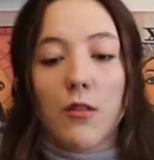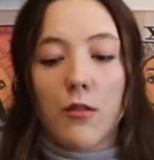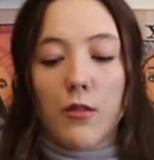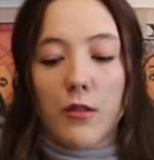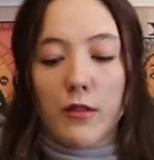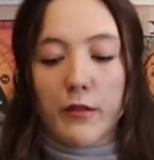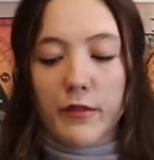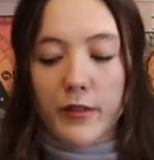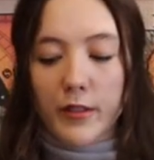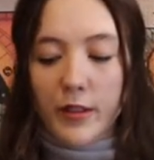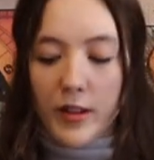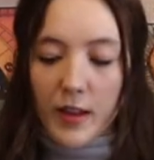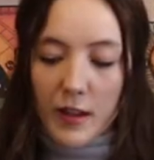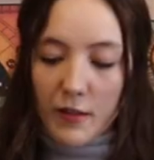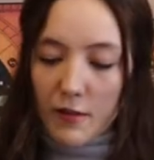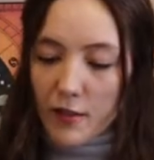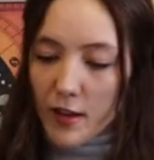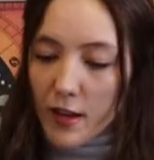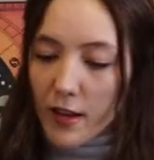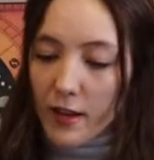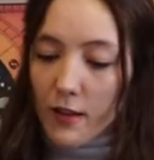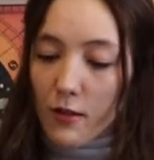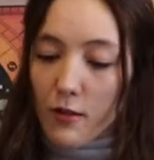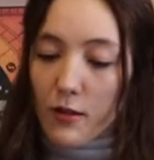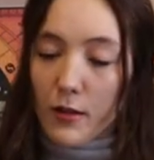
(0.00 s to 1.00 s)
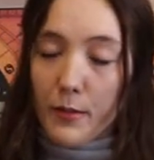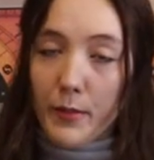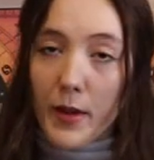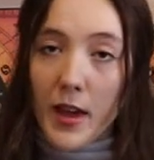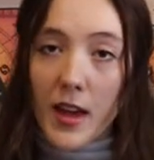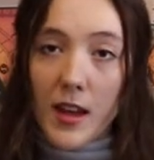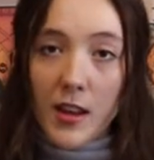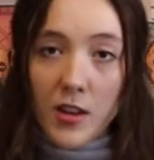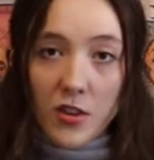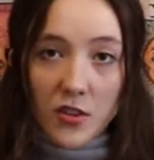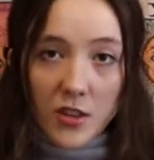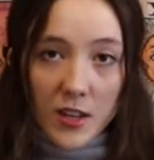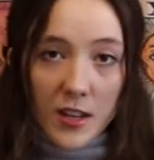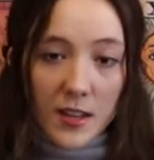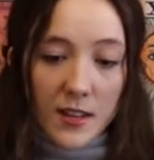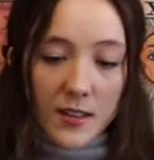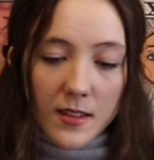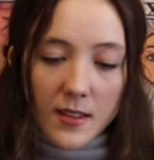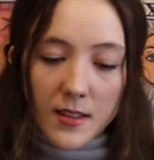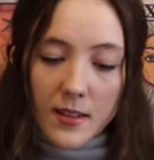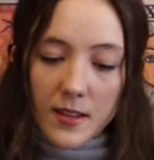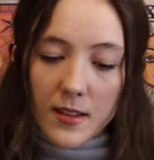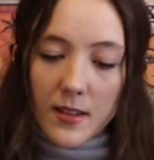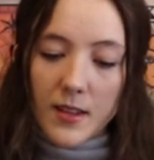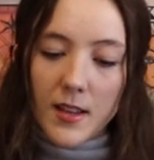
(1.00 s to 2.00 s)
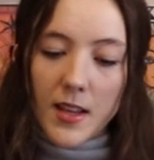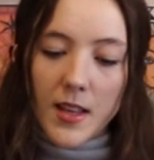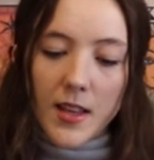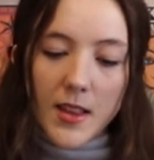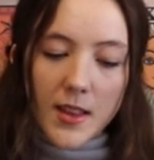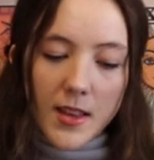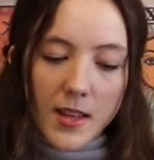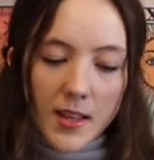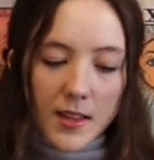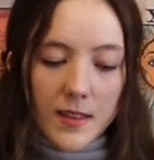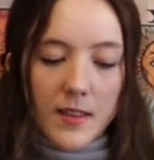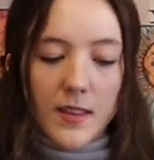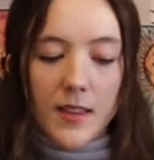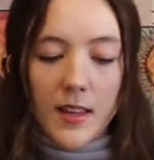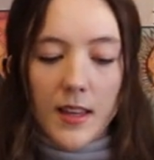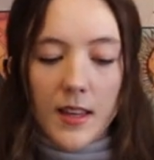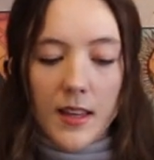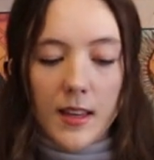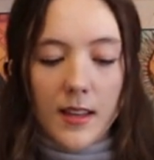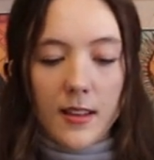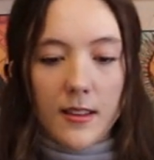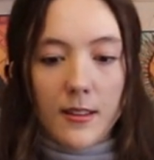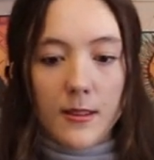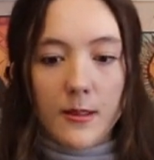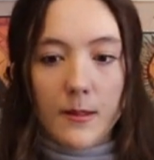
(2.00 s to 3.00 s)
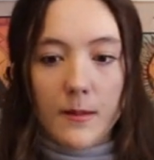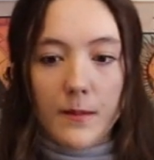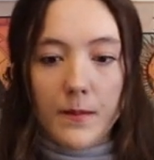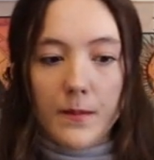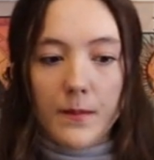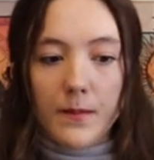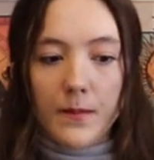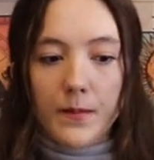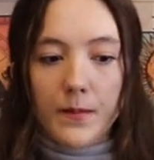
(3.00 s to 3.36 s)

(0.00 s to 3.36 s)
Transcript: or forgiving or patient, these things.